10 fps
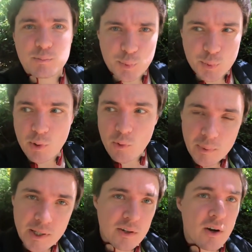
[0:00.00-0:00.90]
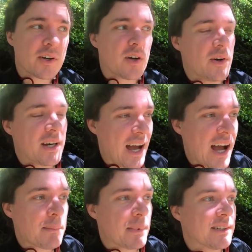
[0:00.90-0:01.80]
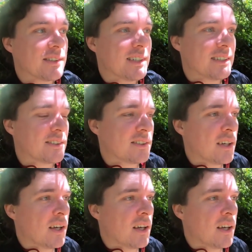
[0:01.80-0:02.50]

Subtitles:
probably not going to happen since